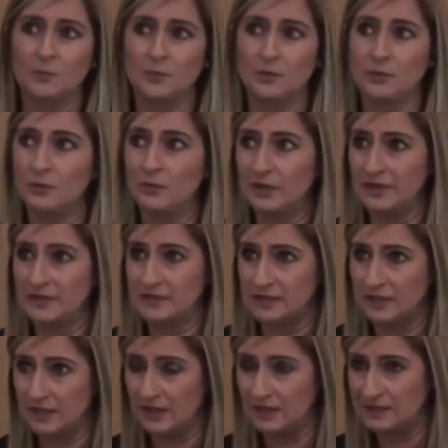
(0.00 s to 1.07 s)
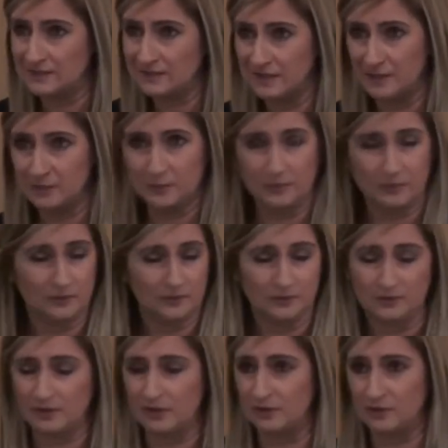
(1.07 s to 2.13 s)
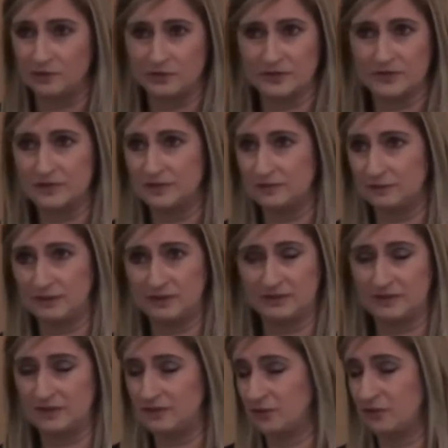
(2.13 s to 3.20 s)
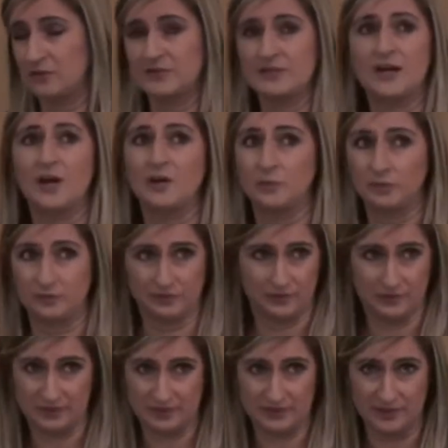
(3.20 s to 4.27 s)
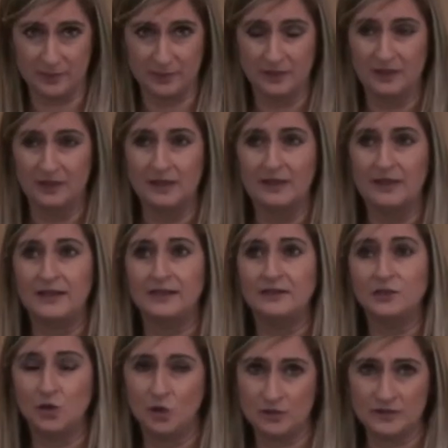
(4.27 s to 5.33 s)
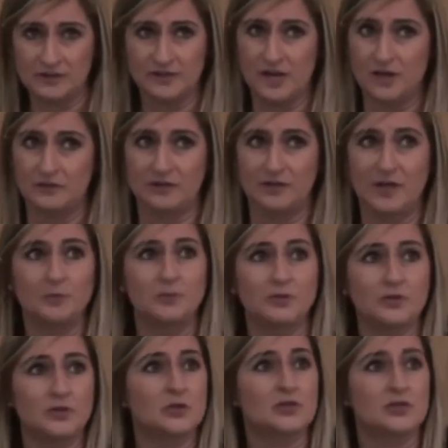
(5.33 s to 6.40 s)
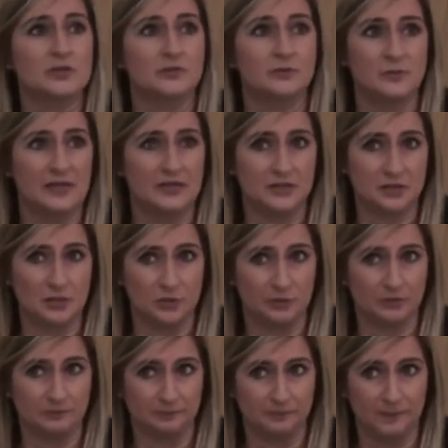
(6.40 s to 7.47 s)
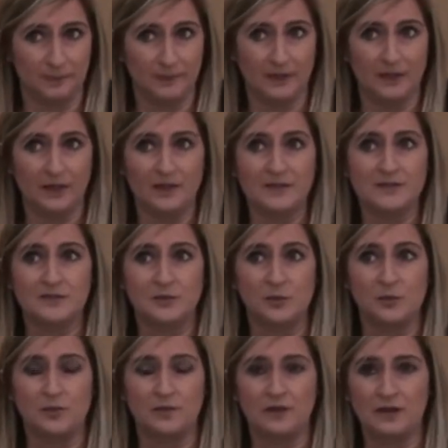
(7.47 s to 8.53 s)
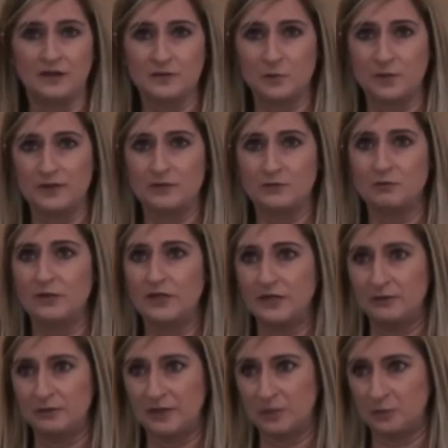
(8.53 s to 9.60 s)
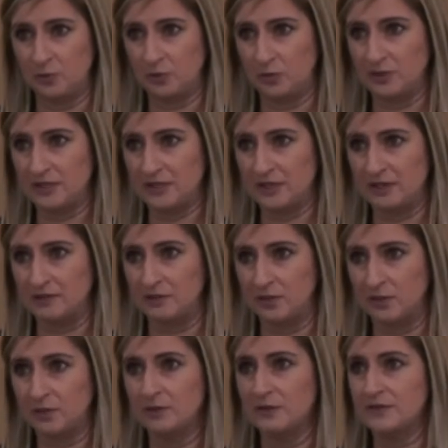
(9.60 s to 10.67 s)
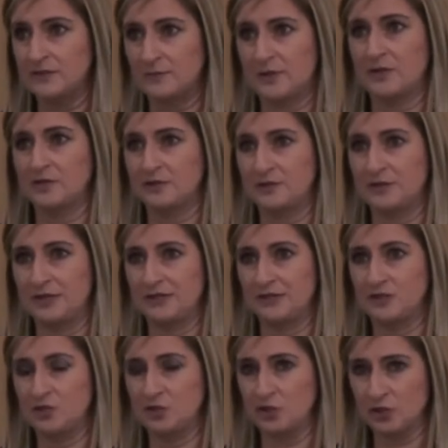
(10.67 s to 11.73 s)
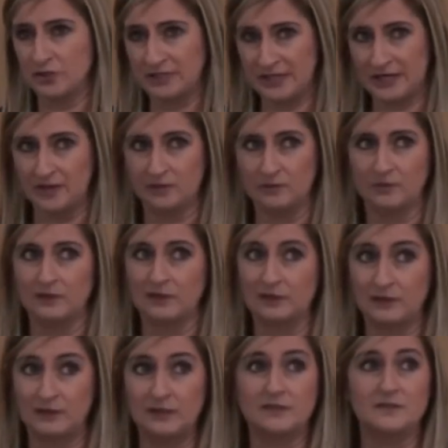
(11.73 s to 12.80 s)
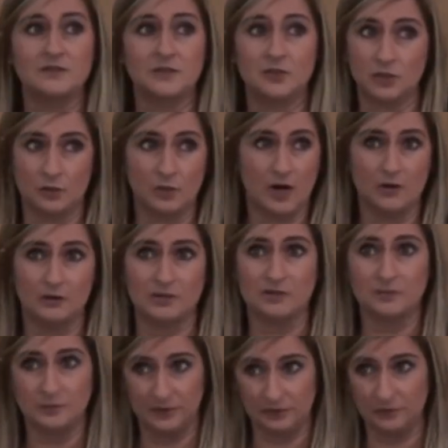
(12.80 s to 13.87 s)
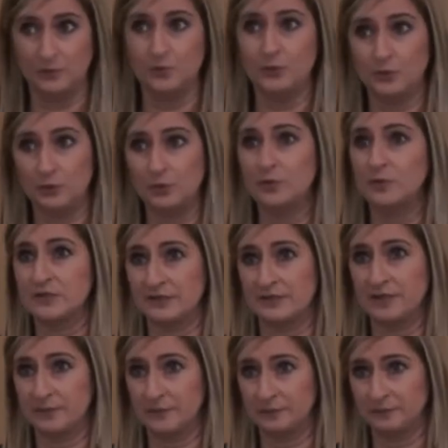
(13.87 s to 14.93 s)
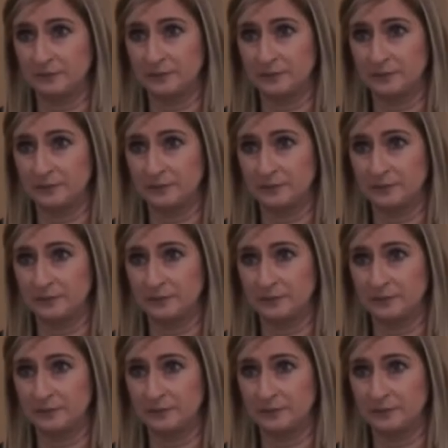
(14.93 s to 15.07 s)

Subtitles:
Blue light and sleep are just, it's just terrible for our sleep. It cuts down on that production of melatonin. So that's why it's really, really important to have all the smart devices shut down at least 2 hours before you go to sleep.